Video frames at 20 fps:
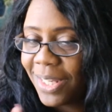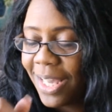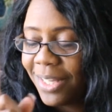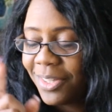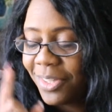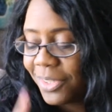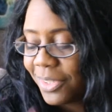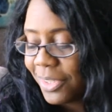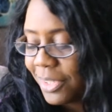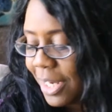
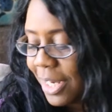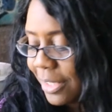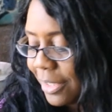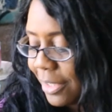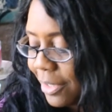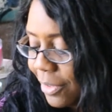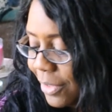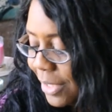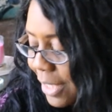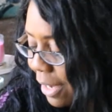catch,
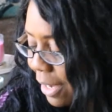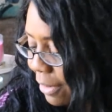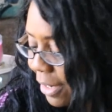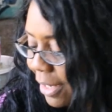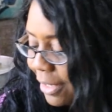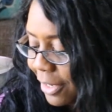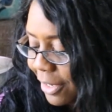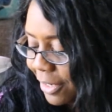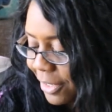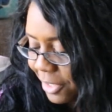check those out
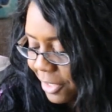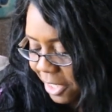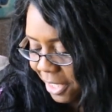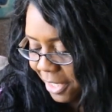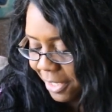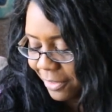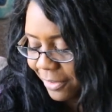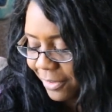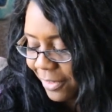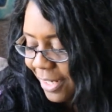on her
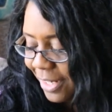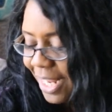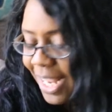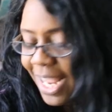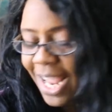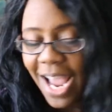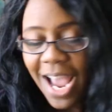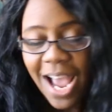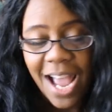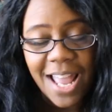channel.
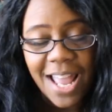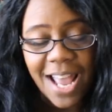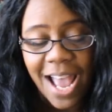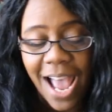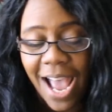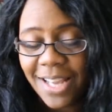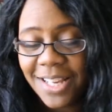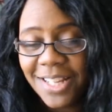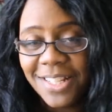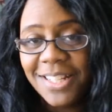
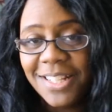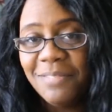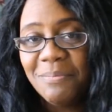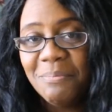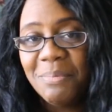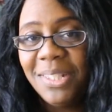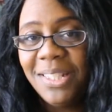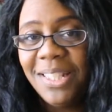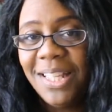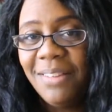I couldn't
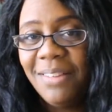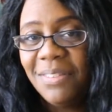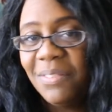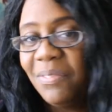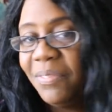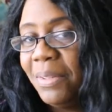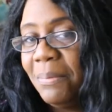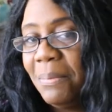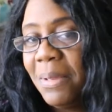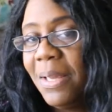even believe
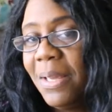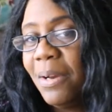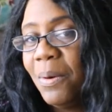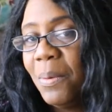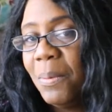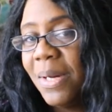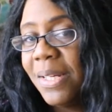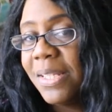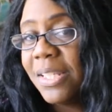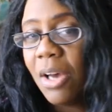the
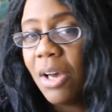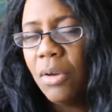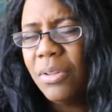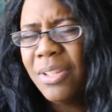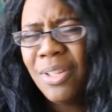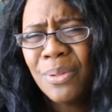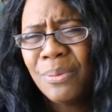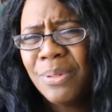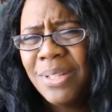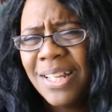flamingo ones.
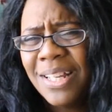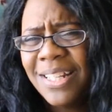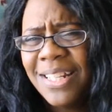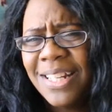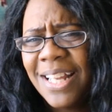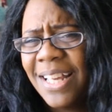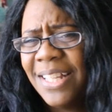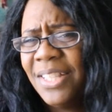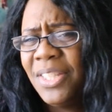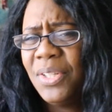Only three
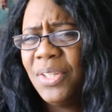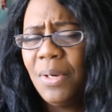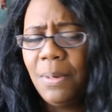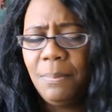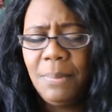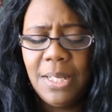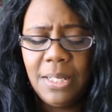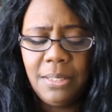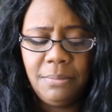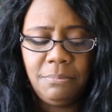ninety-nine too.
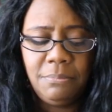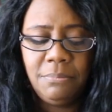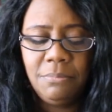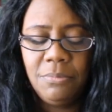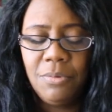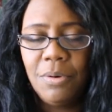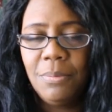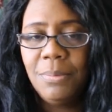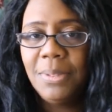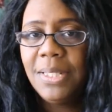I mean,
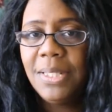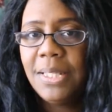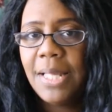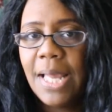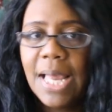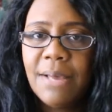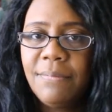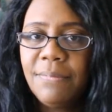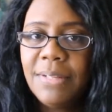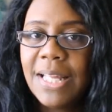normally
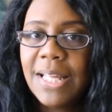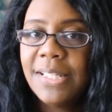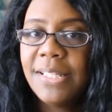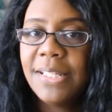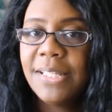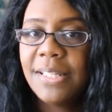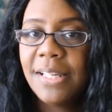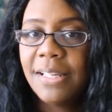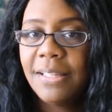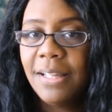they have
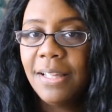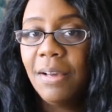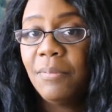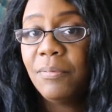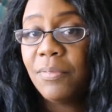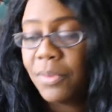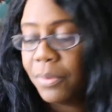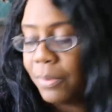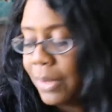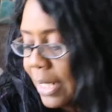glasses like
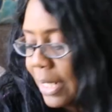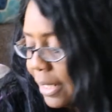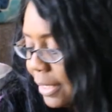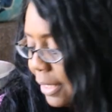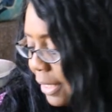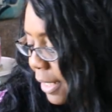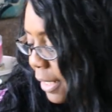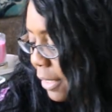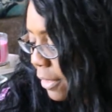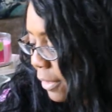that for three
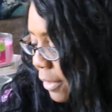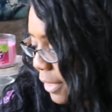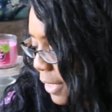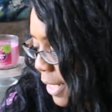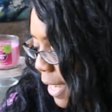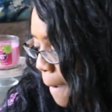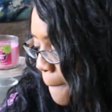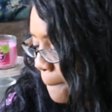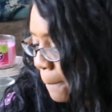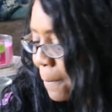ninety-nine all the
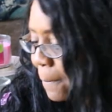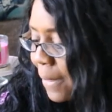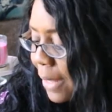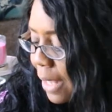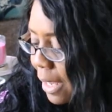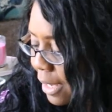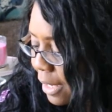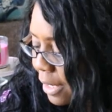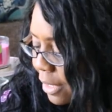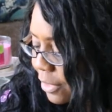time.
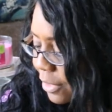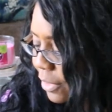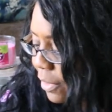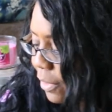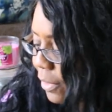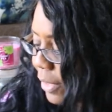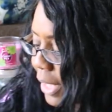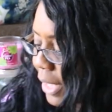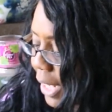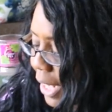
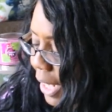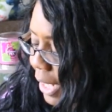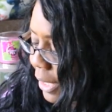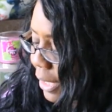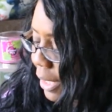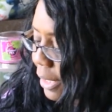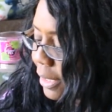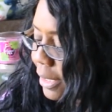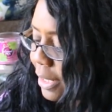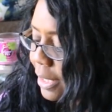So
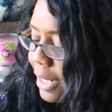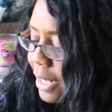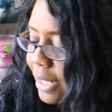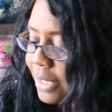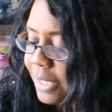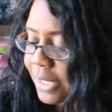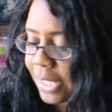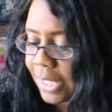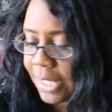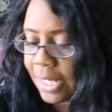then the
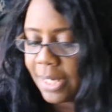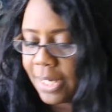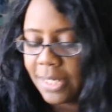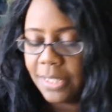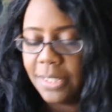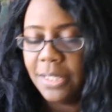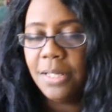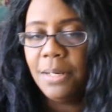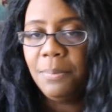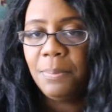next thing I
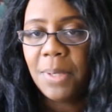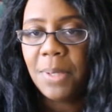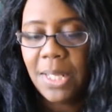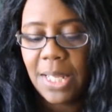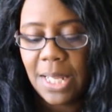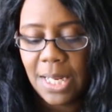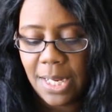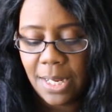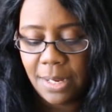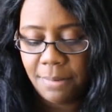ended up
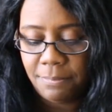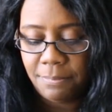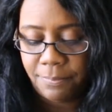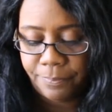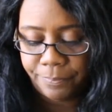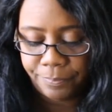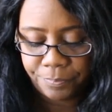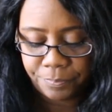getting